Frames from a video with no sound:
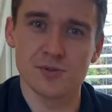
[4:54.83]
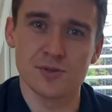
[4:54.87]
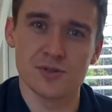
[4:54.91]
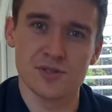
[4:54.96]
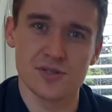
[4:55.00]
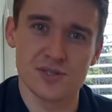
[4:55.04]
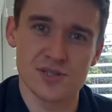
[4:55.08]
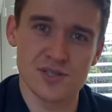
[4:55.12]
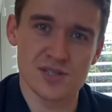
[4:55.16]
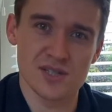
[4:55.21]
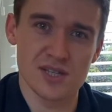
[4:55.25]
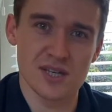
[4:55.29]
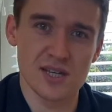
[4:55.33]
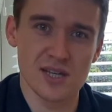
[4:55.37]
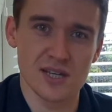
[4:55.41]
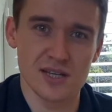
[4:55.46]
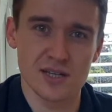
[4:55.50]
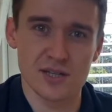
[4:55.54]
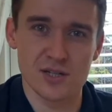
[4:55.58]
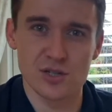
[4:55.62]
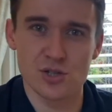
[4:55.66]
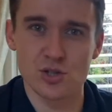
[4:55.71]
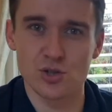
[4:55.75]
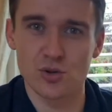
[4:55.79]
to see and
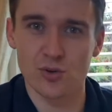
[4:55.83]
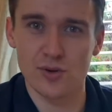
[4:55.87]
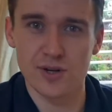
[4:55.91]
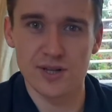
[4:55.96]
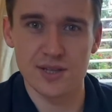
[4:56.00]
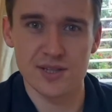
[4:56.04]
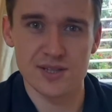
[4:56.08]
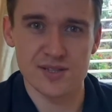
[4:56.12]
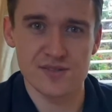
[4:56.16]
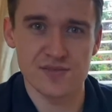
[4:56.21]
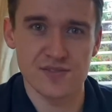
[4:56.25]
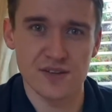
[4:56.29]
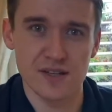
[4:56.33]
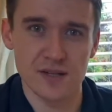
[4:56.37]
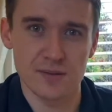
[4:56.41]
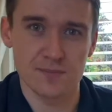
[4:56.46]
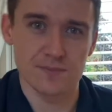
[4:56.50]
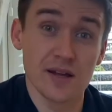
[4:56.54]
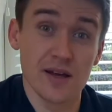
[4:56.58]
enjoy this film.